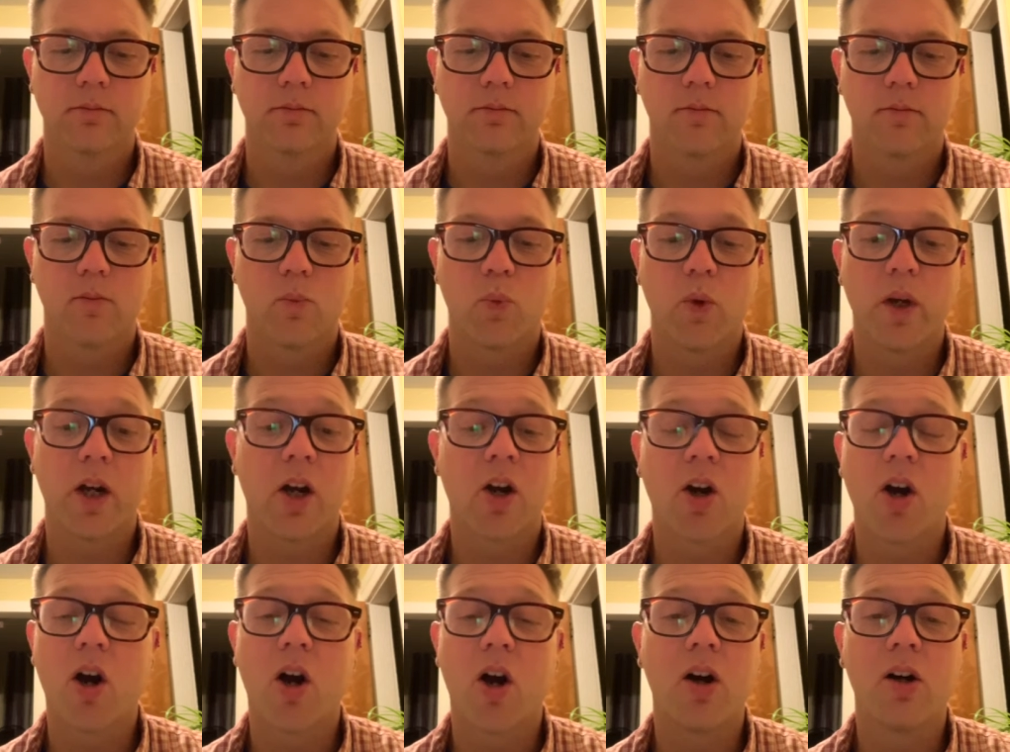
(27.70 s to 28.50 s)
We
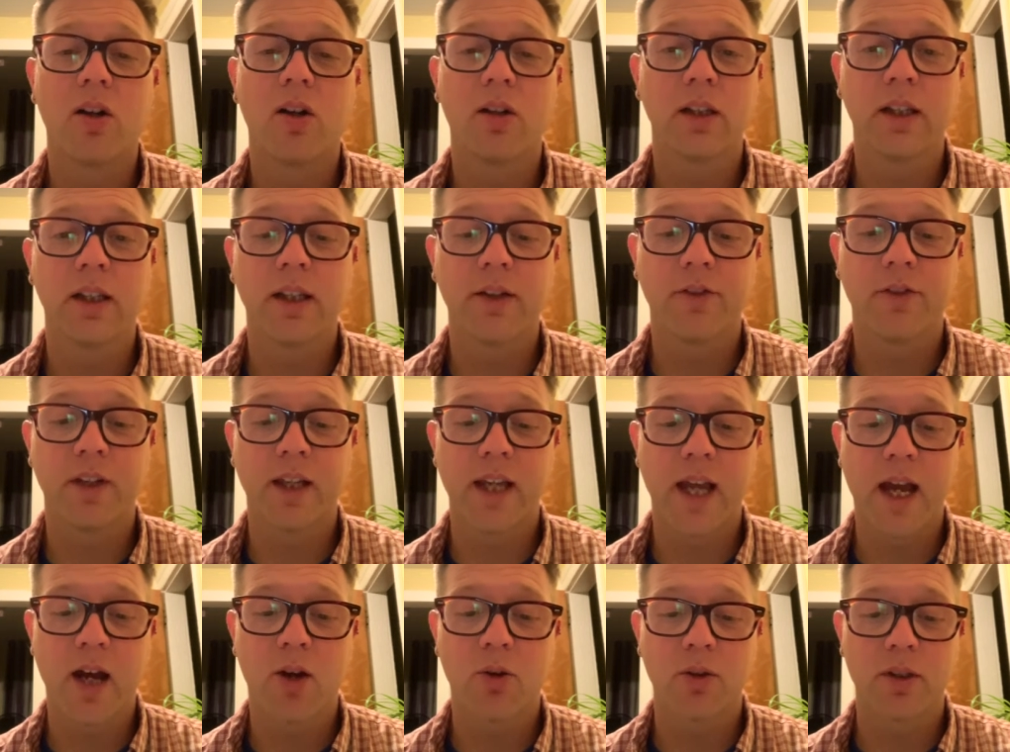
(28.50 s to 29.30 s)
are all
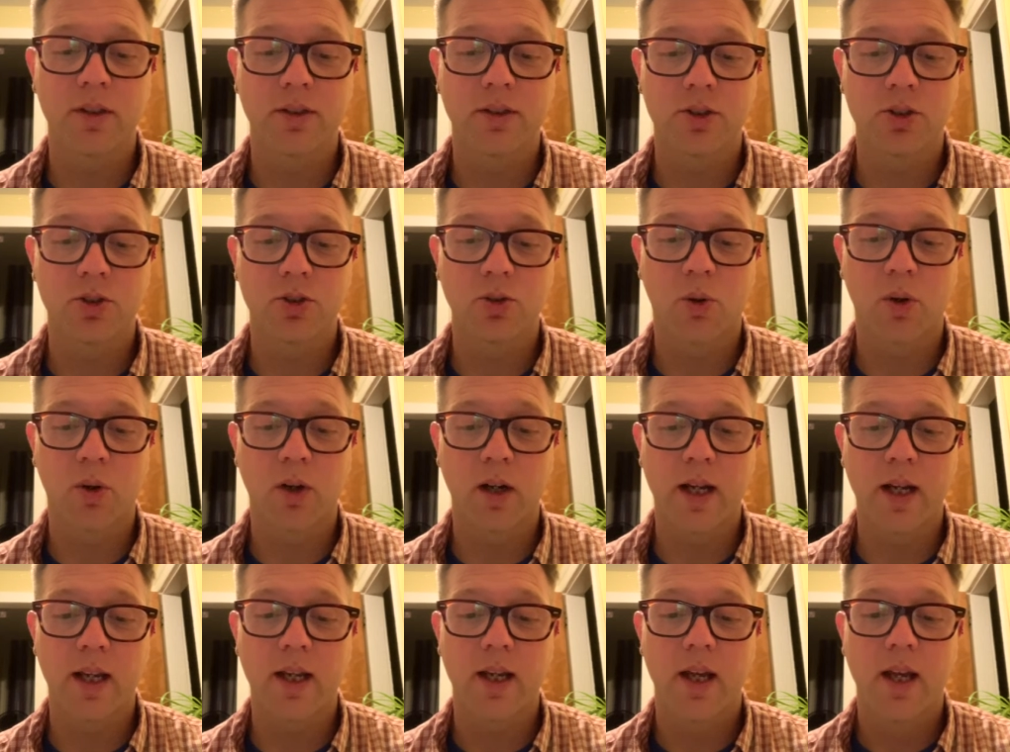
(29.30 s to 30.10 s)
living out a
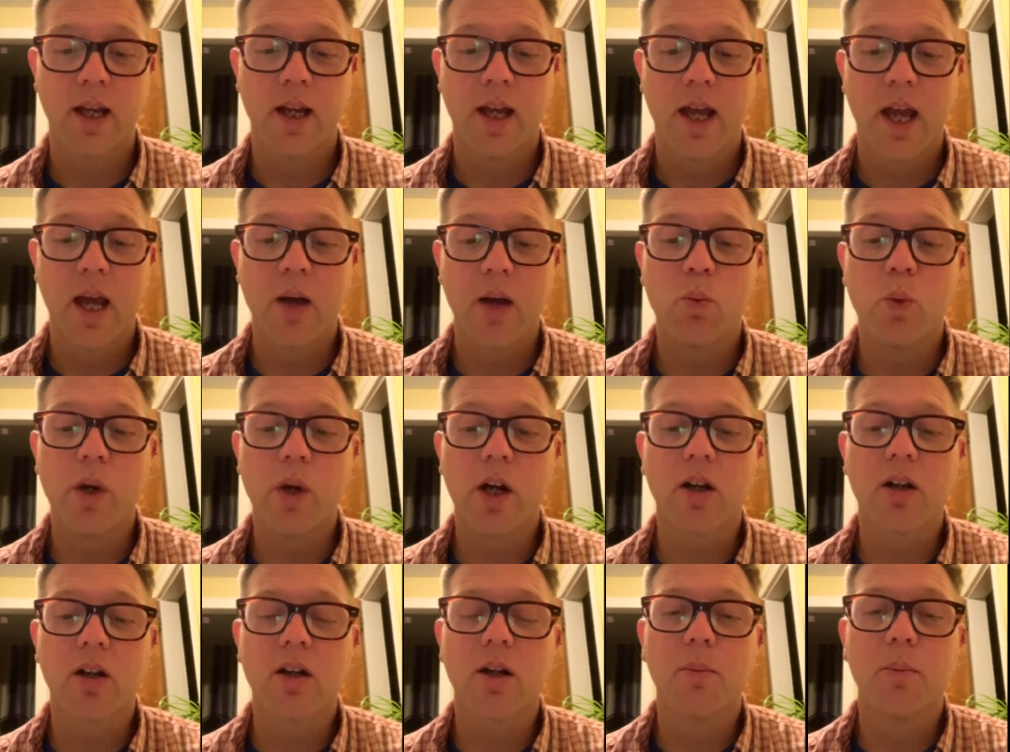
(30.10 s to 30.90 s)
story, and we
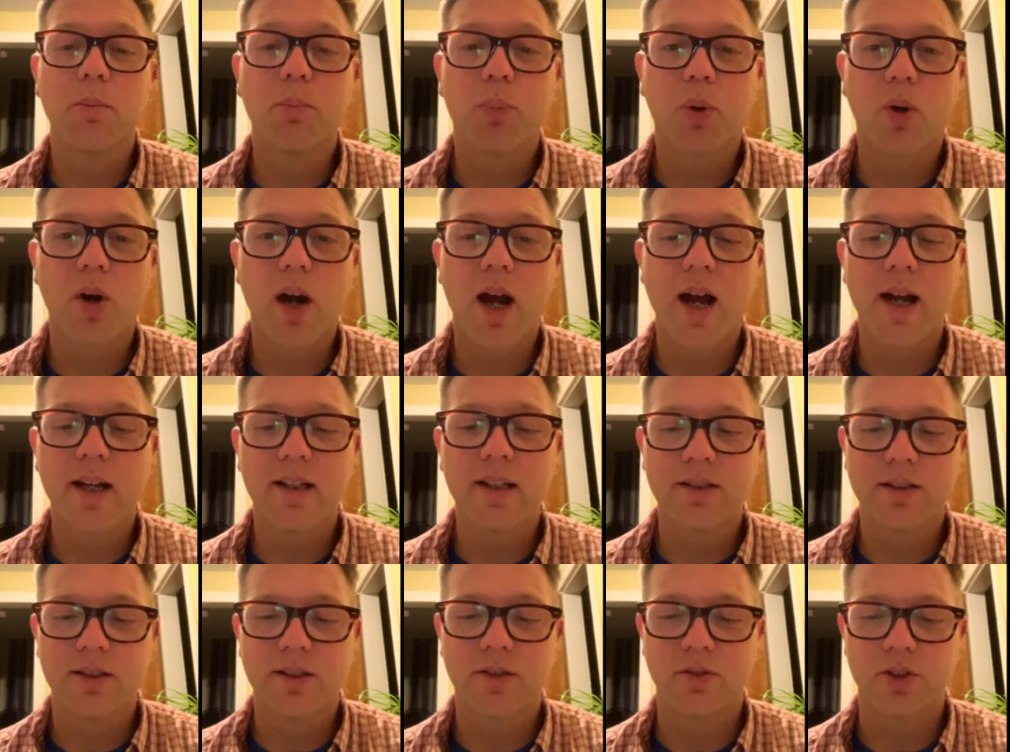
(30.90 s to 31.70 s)
are
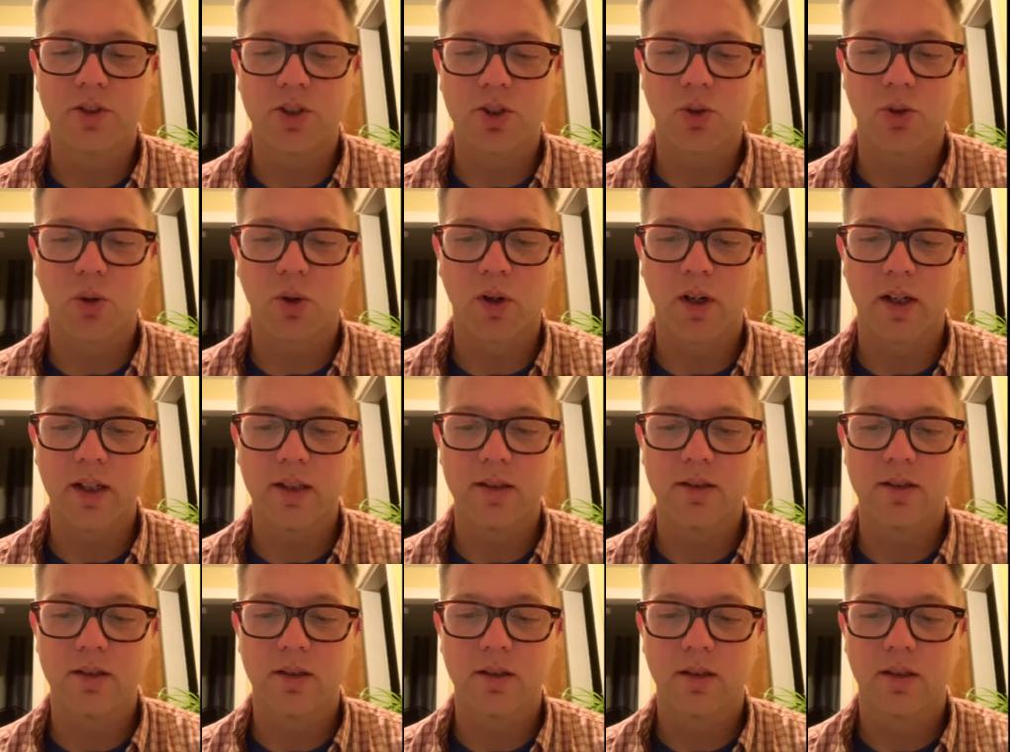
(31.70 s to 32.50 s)
comprised of
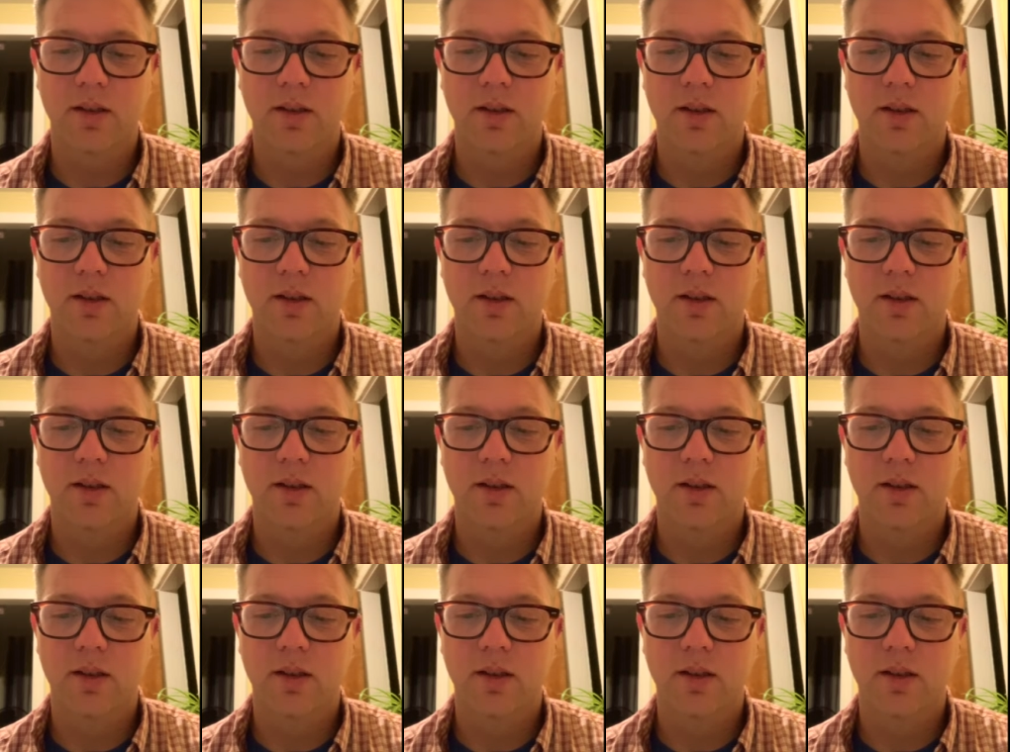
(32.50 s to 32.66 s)
stories.